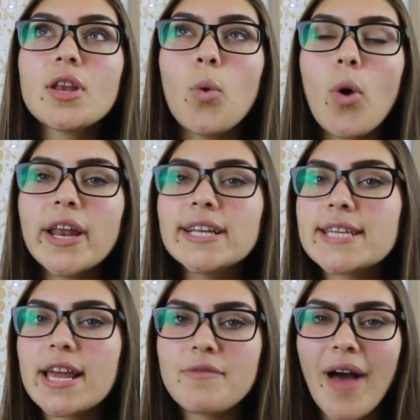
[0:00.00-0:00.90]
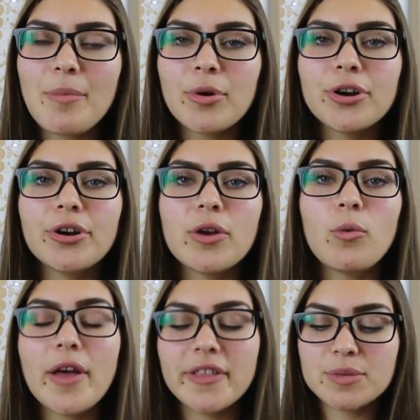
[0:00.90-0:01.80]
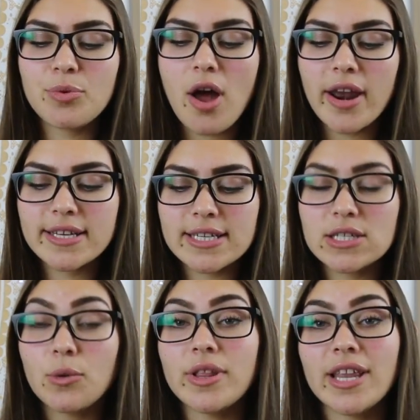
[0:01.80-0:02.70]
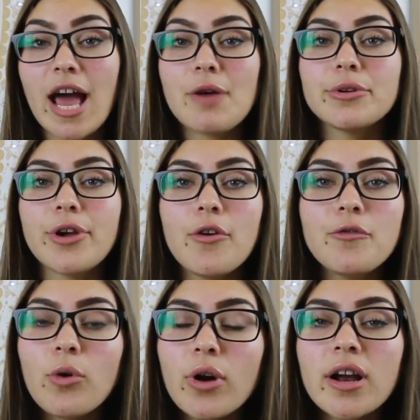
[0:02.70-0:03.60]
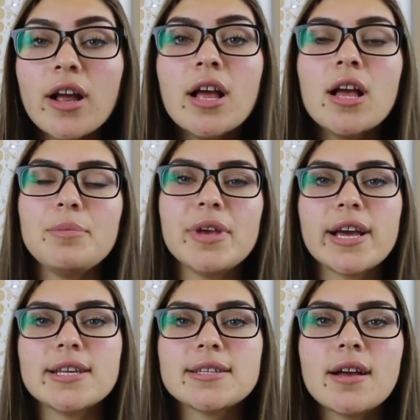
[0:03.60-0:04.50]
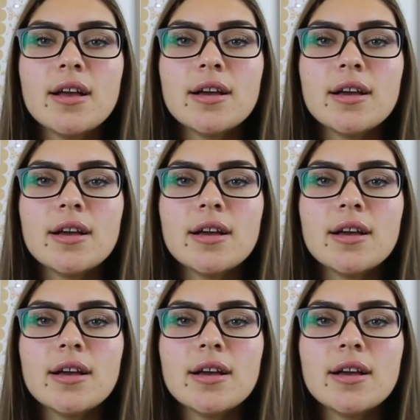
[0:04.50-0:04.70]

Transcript: wanting to get a fat burner and why this product is the one that I would go for because